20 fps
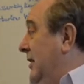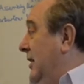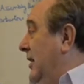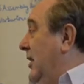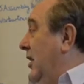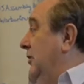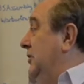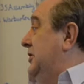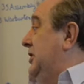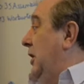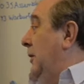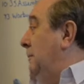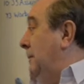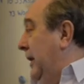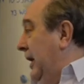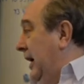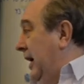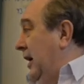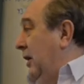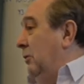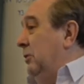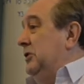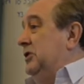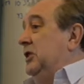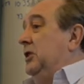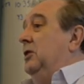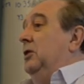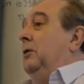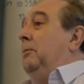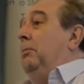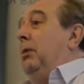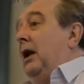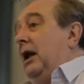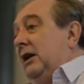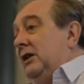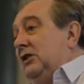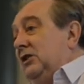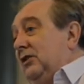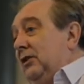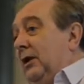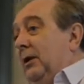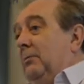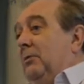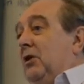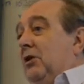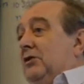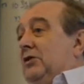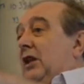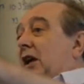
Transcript: on top of the hill was a good place for them because